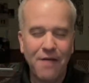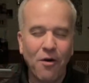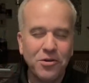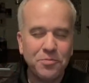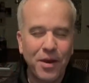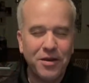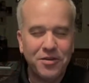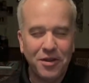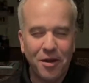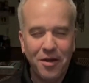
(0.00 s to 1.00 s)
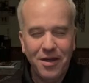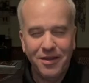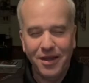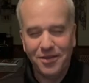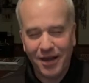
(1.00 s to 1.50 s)
I've always been into
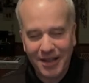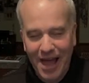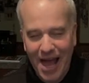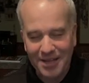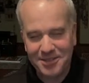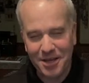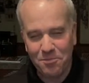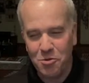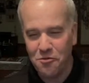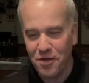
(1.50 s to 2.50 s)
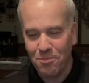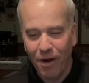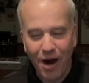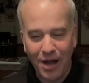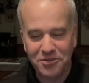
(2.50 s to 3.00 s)
the classic movie
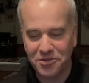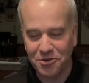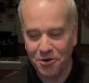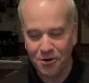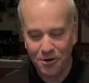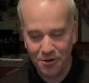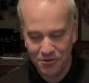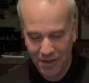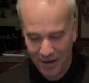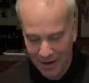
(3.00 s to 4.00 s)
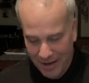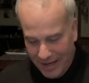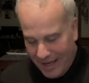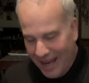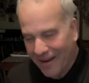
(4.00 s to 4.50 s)
monsters
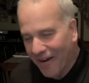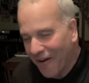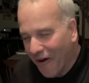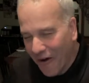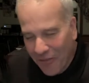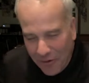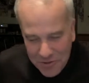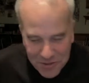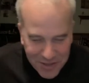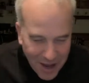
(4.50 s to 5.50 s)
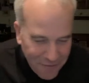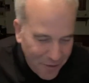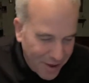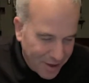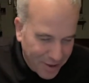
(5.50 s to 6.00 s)
and and all those
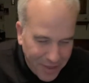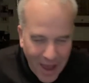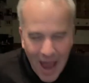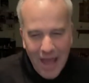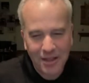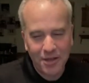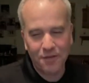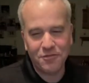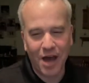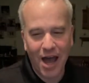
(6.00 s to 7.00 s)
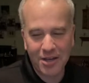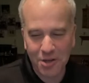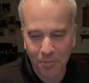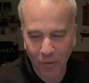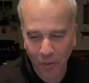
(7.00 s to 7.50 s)
stuff. The Island of
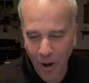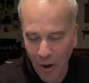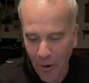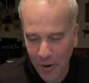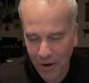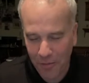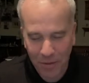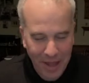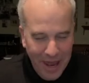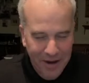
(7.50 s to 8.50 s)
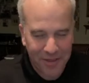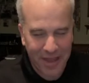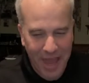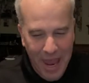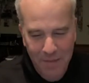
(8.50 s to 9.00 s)
Dr. Moreau, Planet of
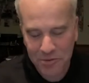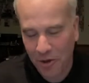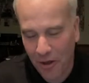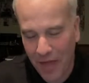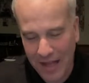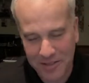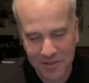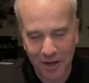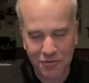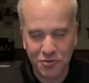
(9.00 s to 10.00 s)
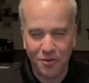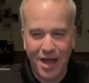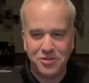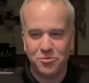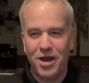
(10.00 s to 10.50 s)
the Apes, all that stuff. So
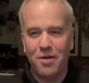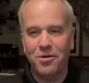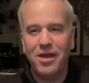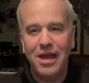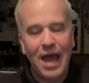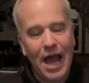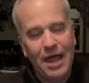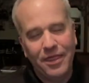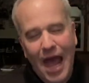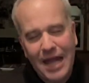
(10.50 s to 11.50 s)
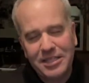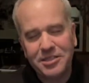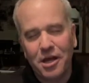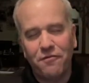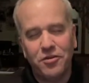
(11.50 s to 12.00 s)
that's why that
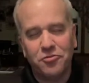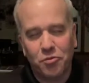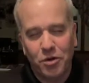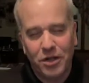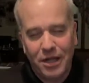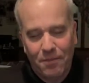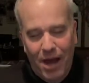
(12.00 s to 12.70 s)
stuff is really